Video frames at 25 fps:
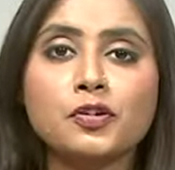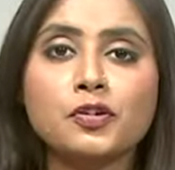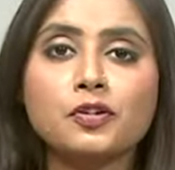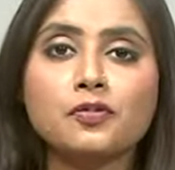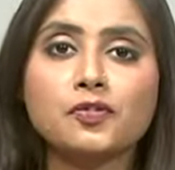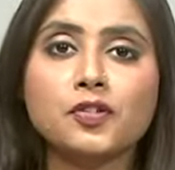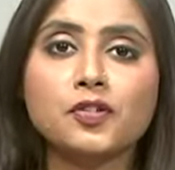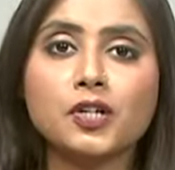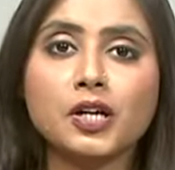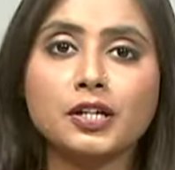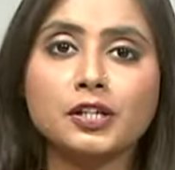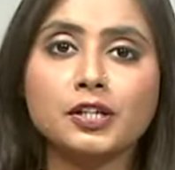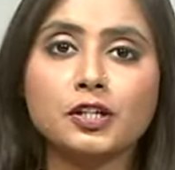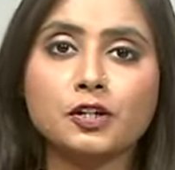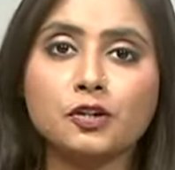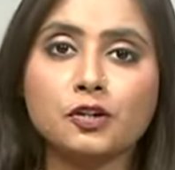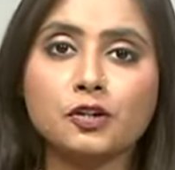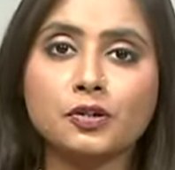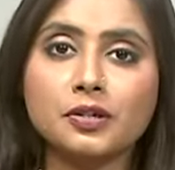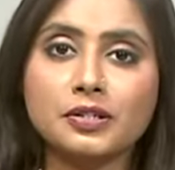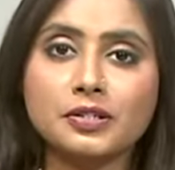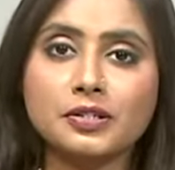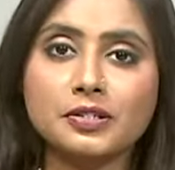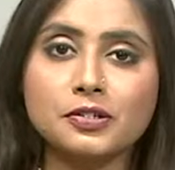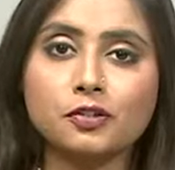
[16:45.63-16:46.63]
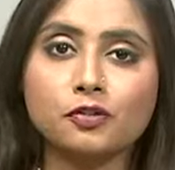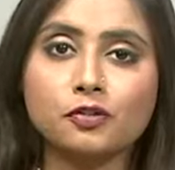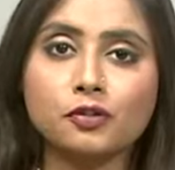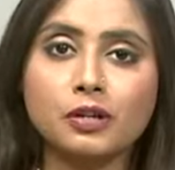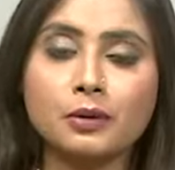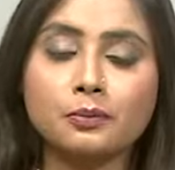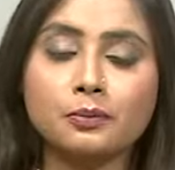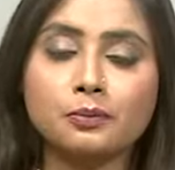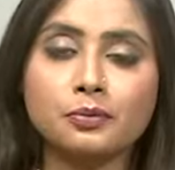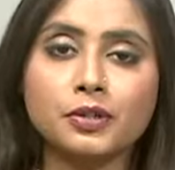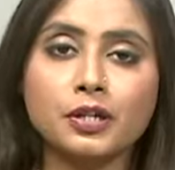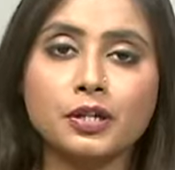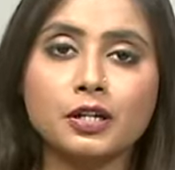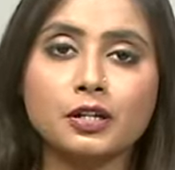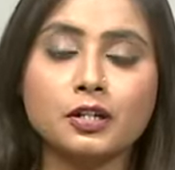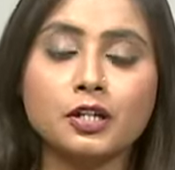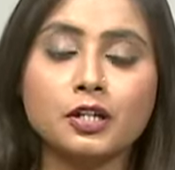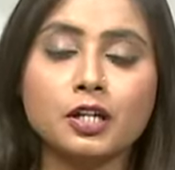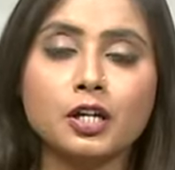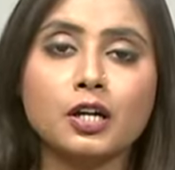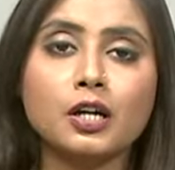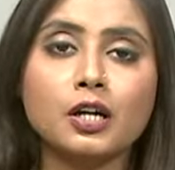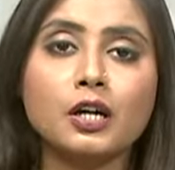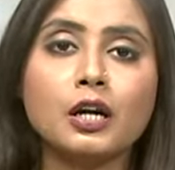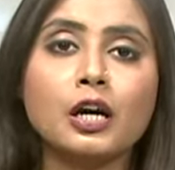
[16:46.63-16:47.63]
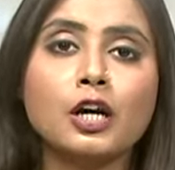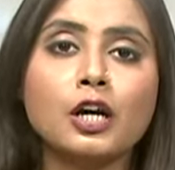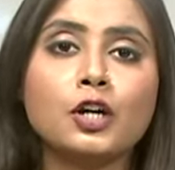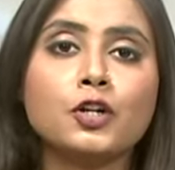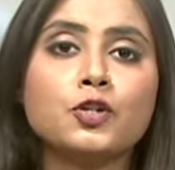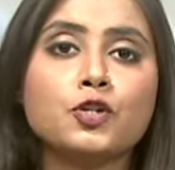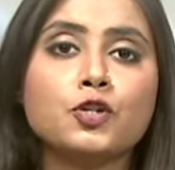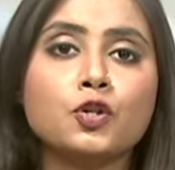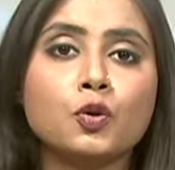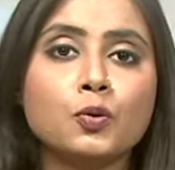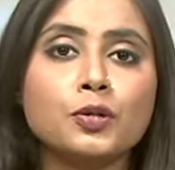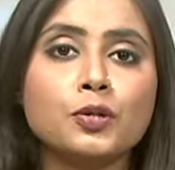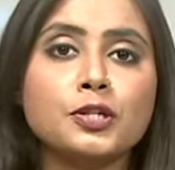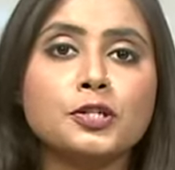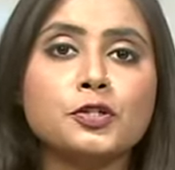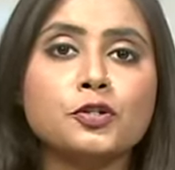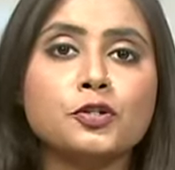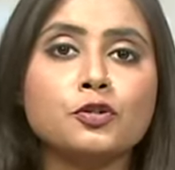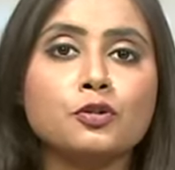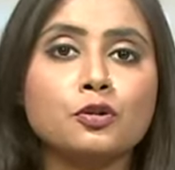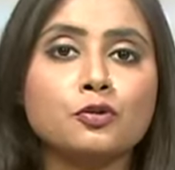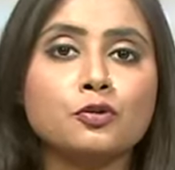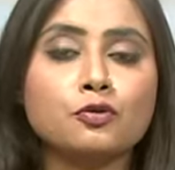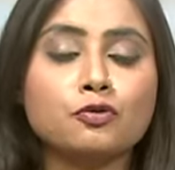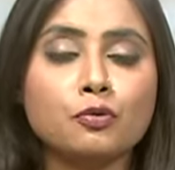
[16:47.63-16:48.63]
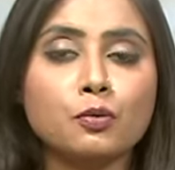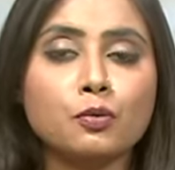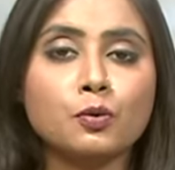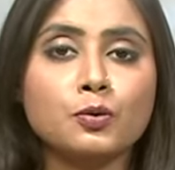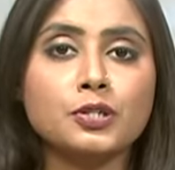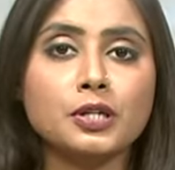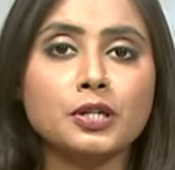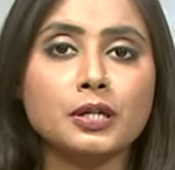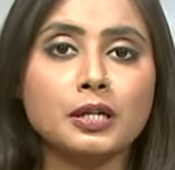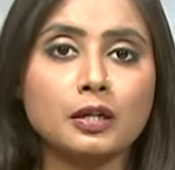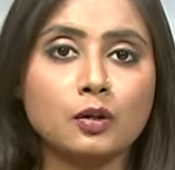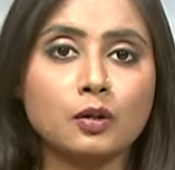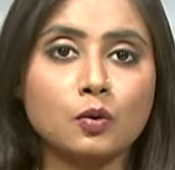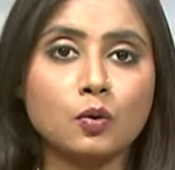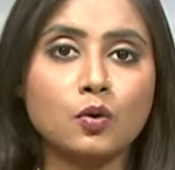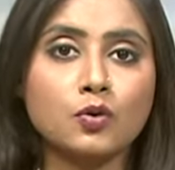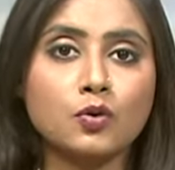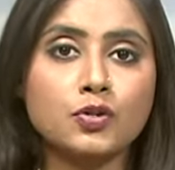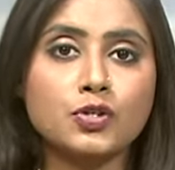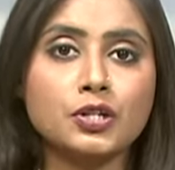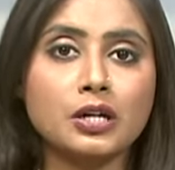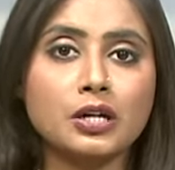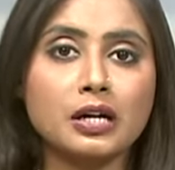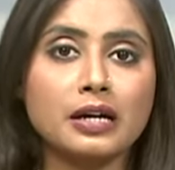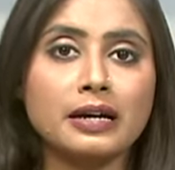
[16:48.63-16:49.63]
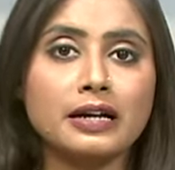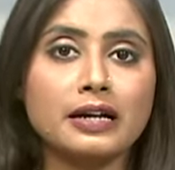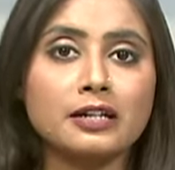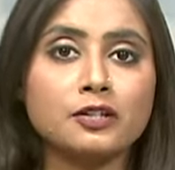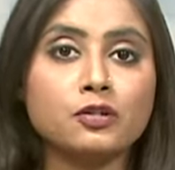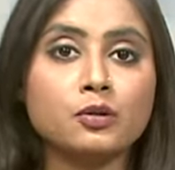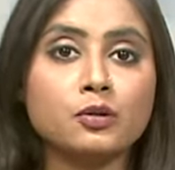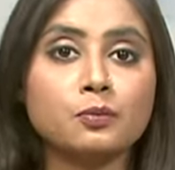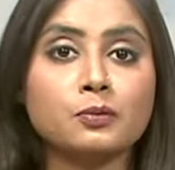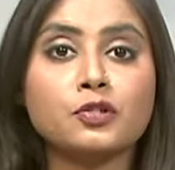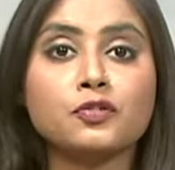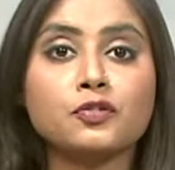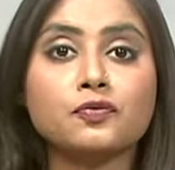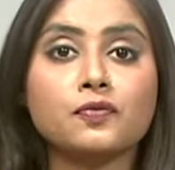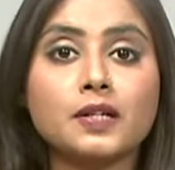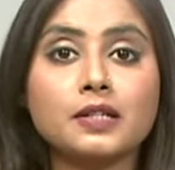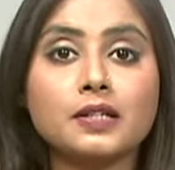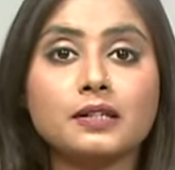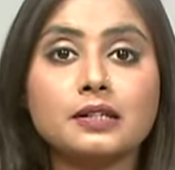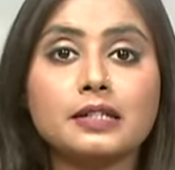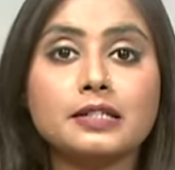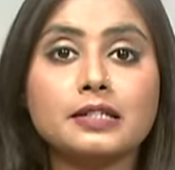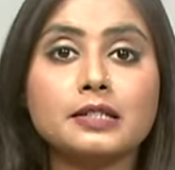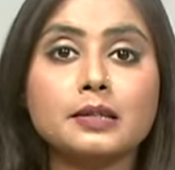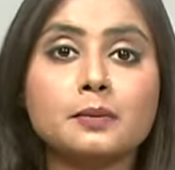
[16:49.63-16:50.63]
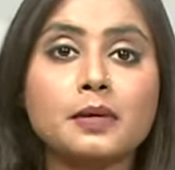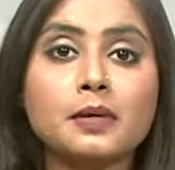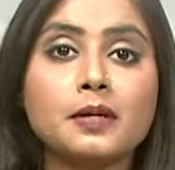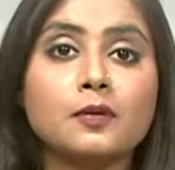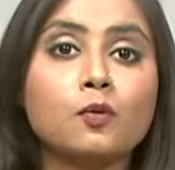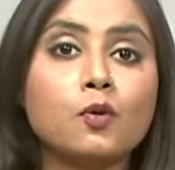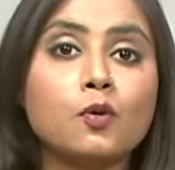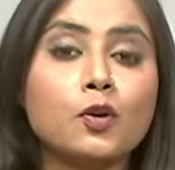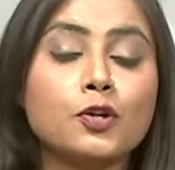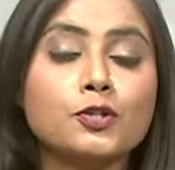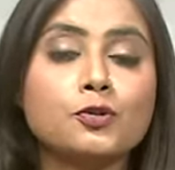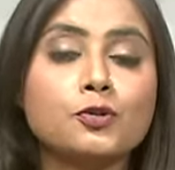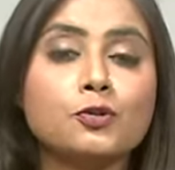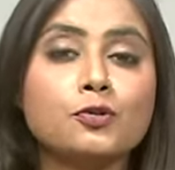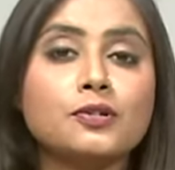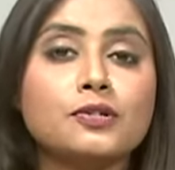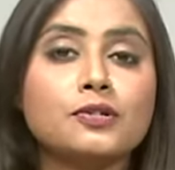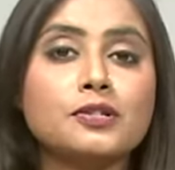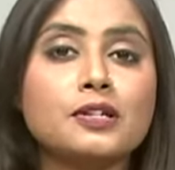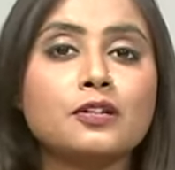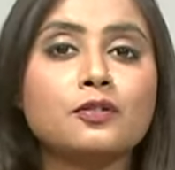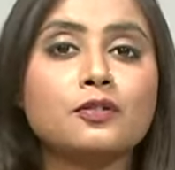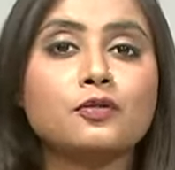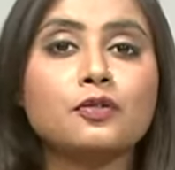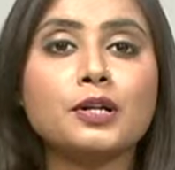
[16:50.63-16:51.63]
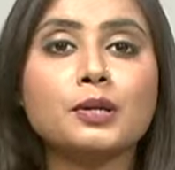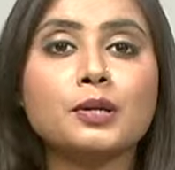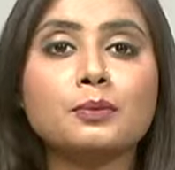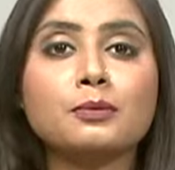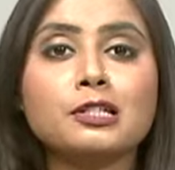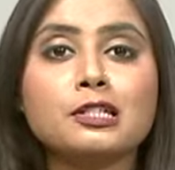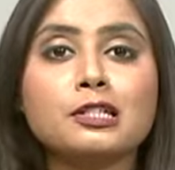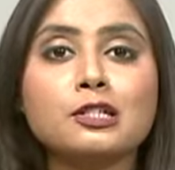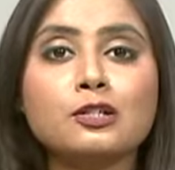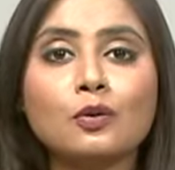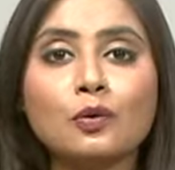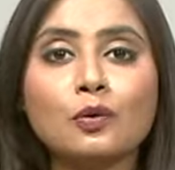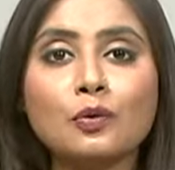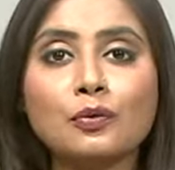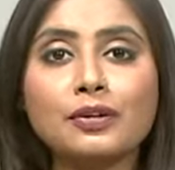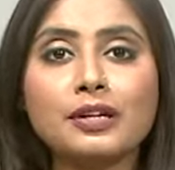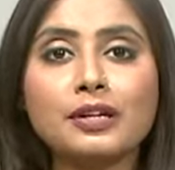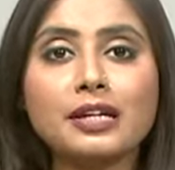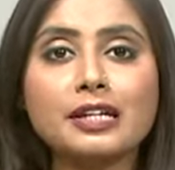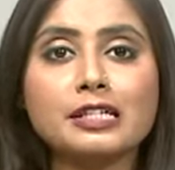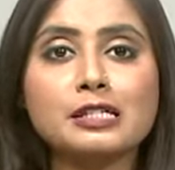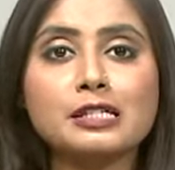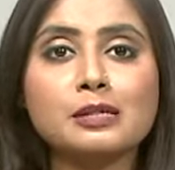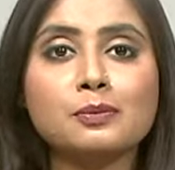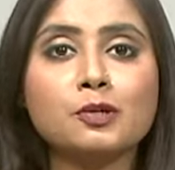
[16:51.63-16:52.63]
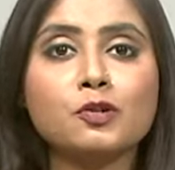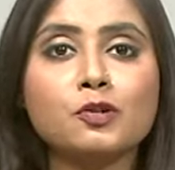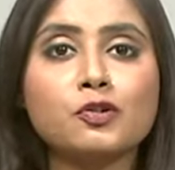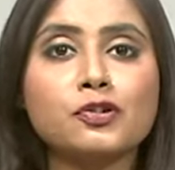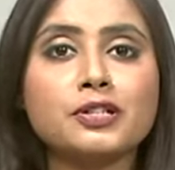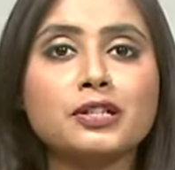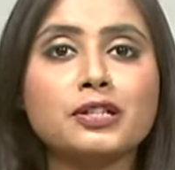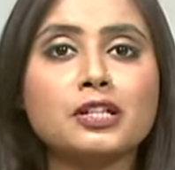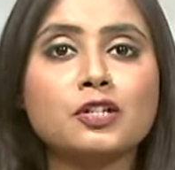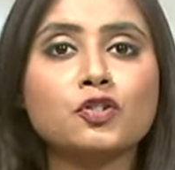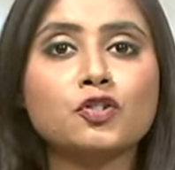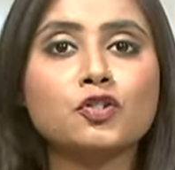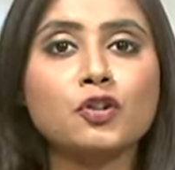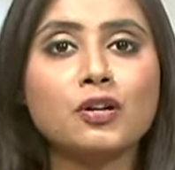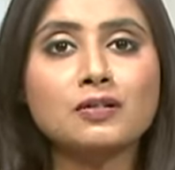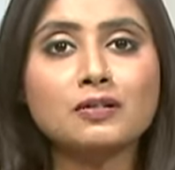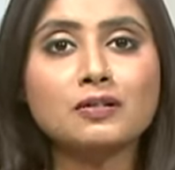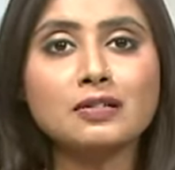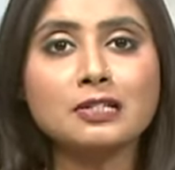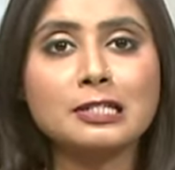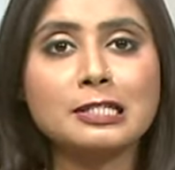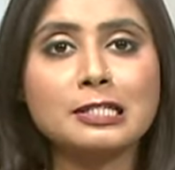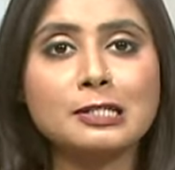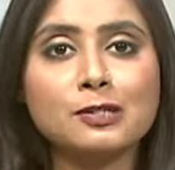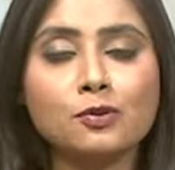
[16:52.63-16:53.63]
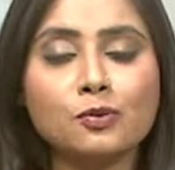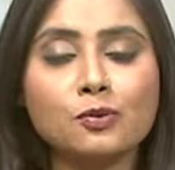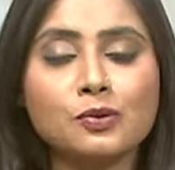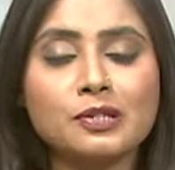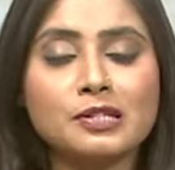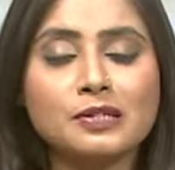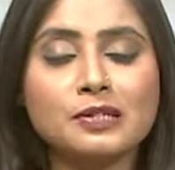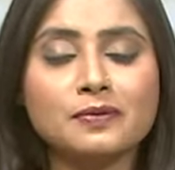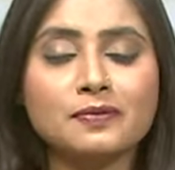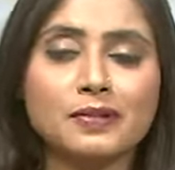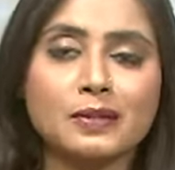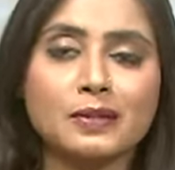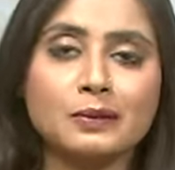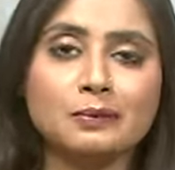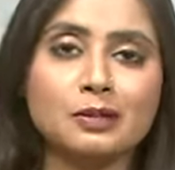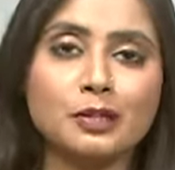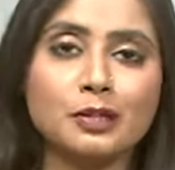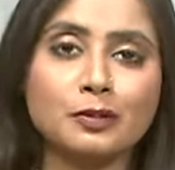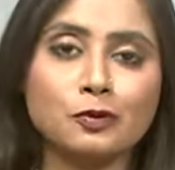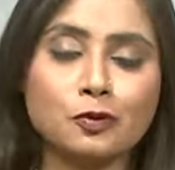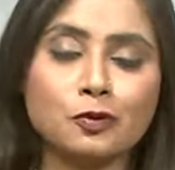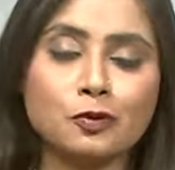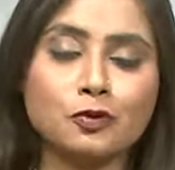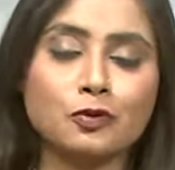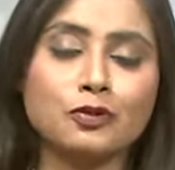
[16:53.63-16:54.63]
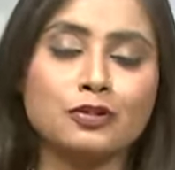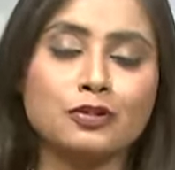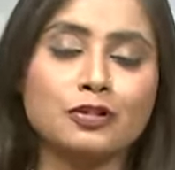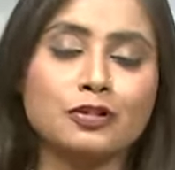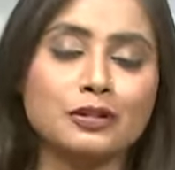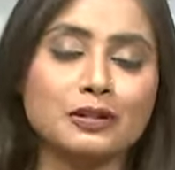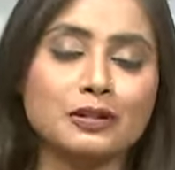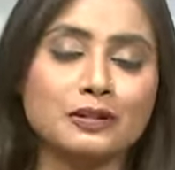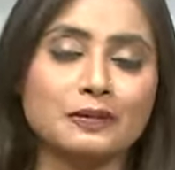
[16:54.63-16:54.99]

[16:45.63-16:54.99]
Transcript: of Tiger on Instagram, Priyanka Jonas wrote, and I quote, I had so much fun lending my voice to this incredible story and exploring the jungles through this film, unquote.